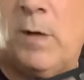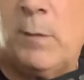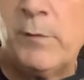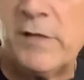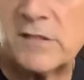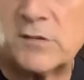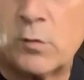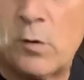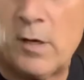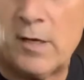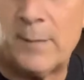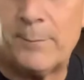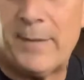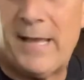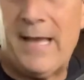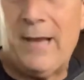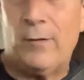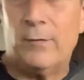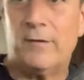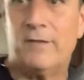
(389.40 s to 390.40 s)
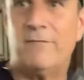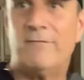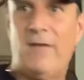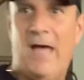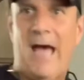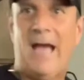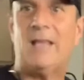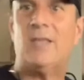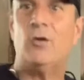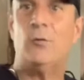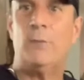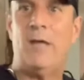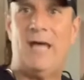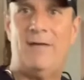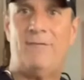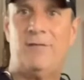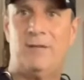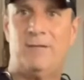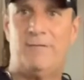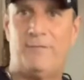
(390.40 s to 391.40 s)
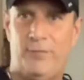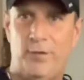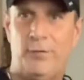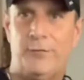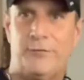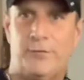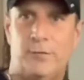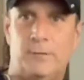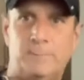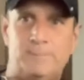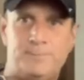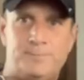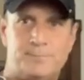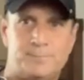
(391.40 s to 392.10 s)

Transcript: we talk about the vacuum having a filter,